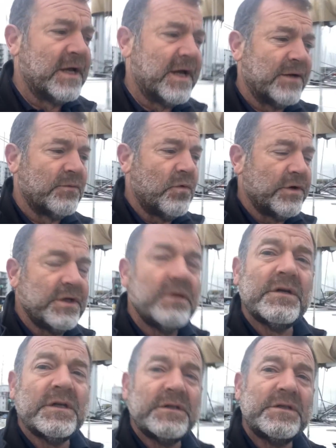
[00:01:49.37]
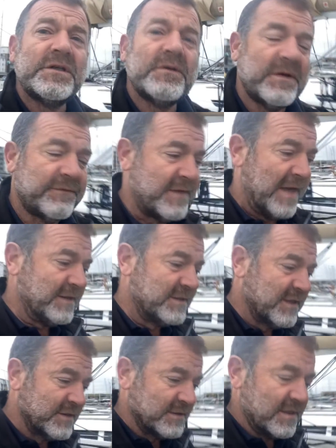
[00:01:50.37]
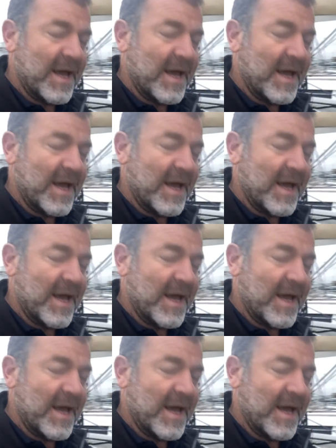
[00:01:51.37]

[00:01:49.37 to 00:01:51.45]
And what are you going to do if that doesn't